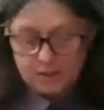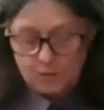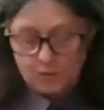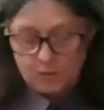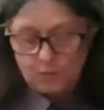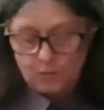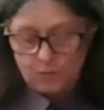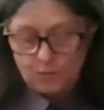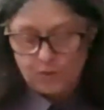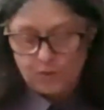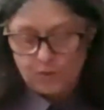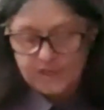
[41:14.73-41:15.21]

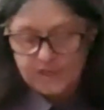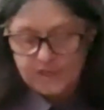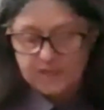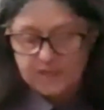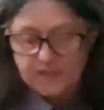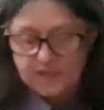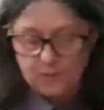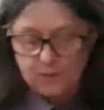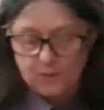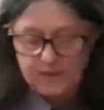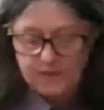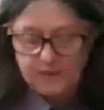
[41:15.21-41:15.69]

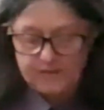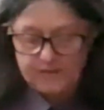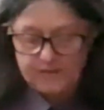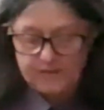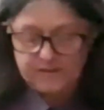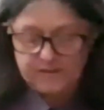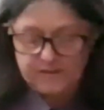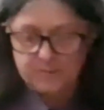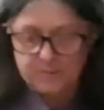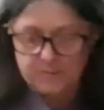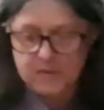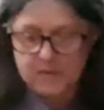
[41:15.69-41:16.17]
working with
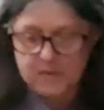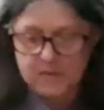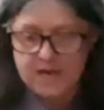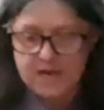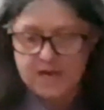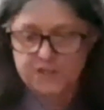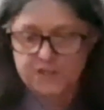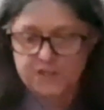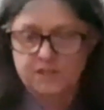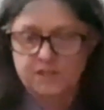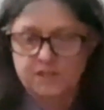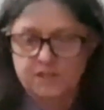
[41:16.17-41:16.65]

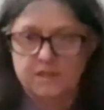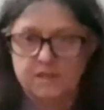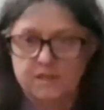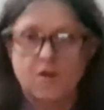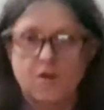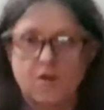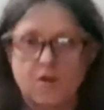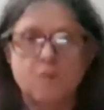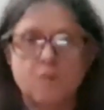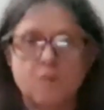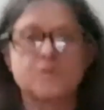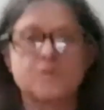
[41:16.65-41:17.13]
compassion
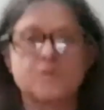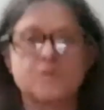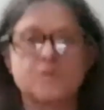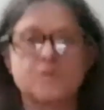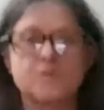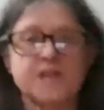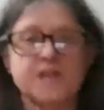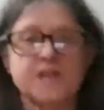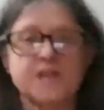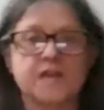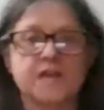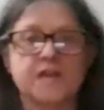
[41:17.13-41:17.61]
almost
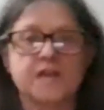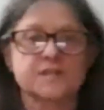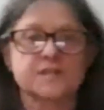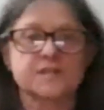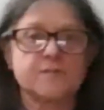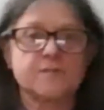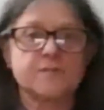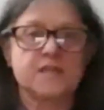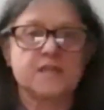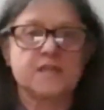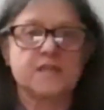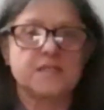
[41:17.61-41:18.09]
as a
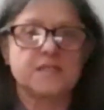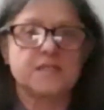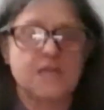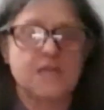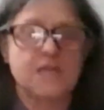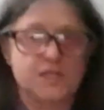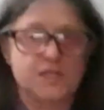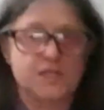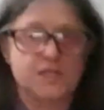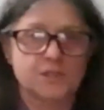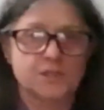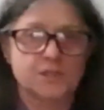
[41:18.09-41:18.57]

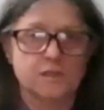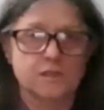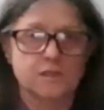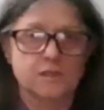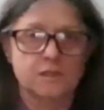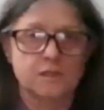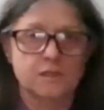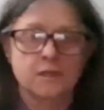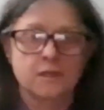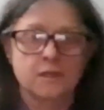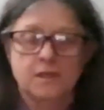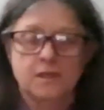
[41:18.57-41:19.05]
meditation.
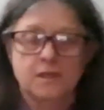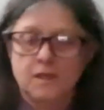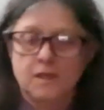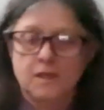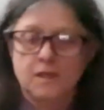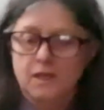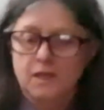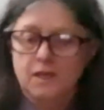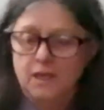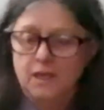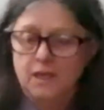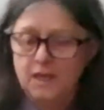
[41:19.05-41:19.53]

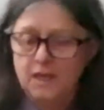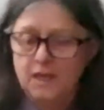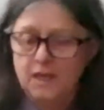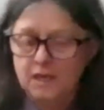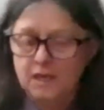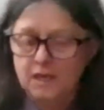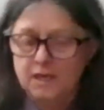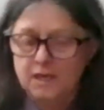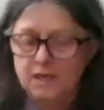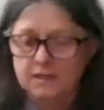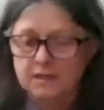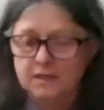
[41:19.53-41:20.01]

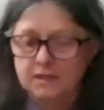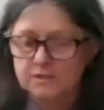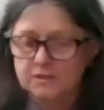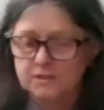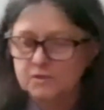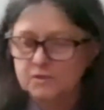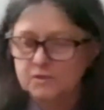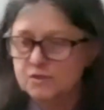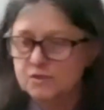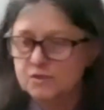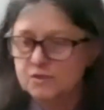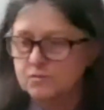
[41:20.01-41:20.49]
And
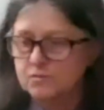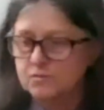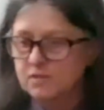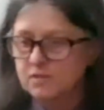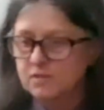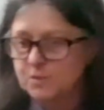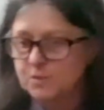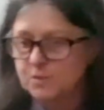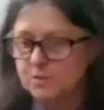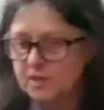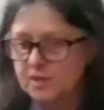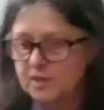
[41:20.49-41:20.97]

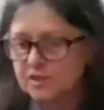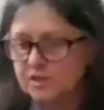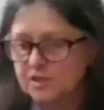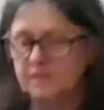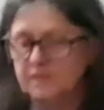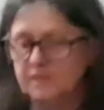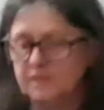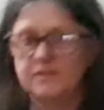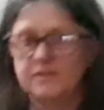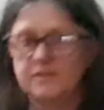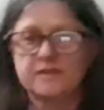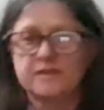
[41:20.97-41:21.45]
especially
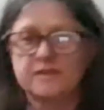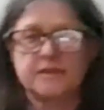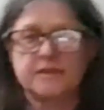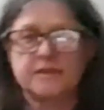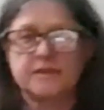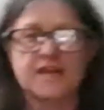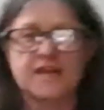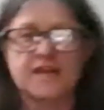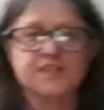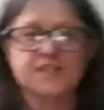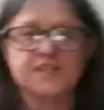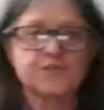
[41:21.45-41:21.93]
even in the
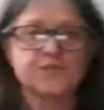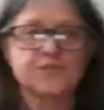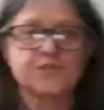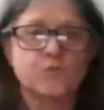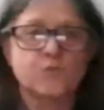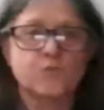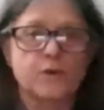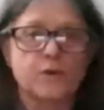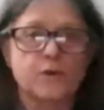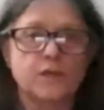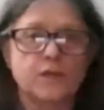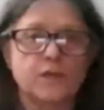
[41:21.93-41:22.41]
last 4
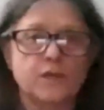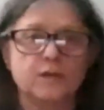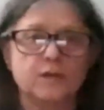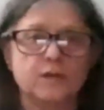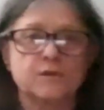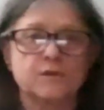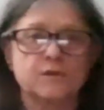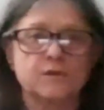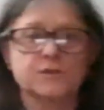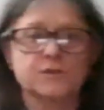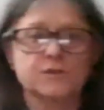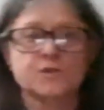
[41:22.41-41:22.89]

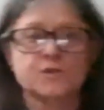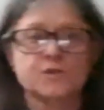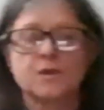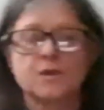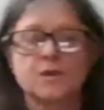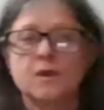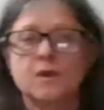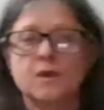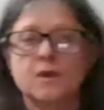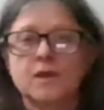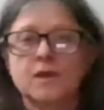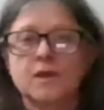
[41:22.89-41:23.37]
years,
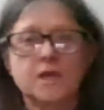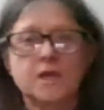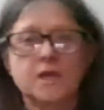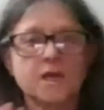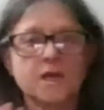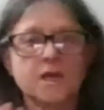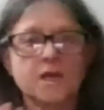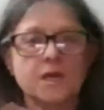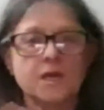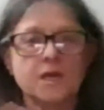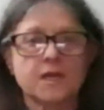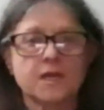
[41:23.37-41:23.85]

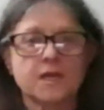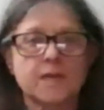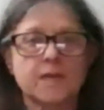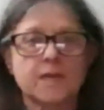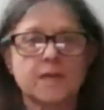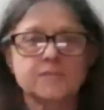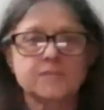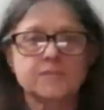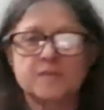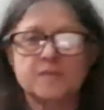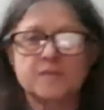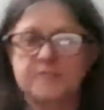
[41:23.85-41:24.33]
it kept
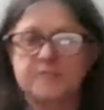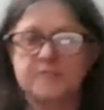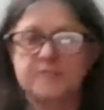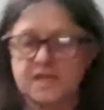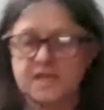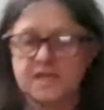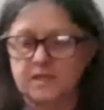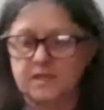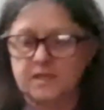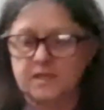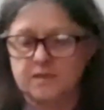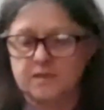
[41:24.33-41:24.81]
on
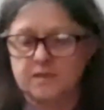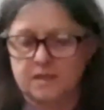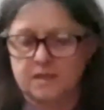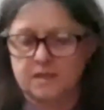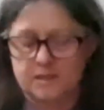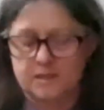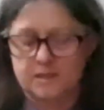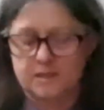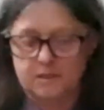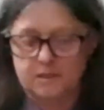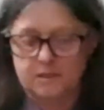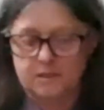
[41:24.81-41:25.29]
begging
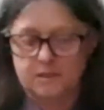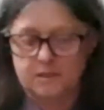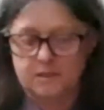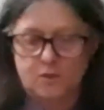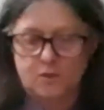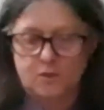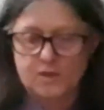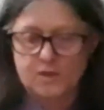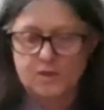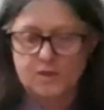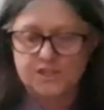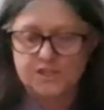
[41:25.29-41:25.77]
the
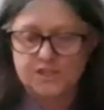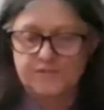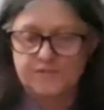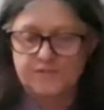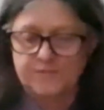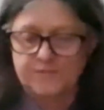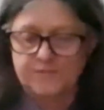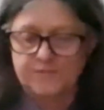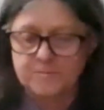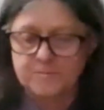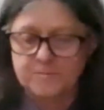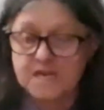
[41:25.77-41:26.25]
question for
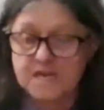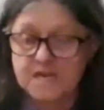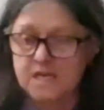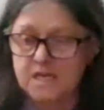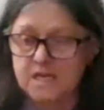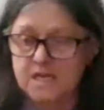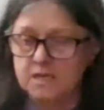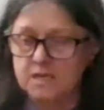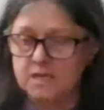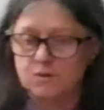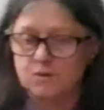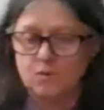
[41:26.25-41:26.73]

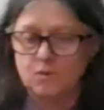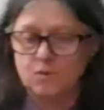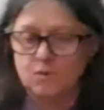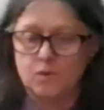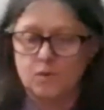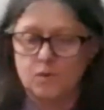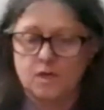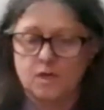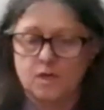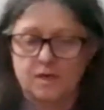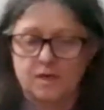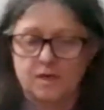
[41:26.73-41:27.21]
me
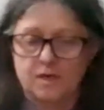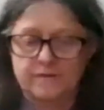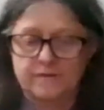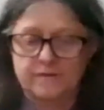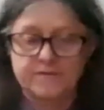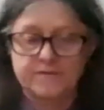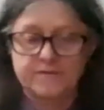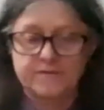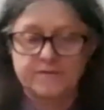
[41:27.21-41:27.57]
of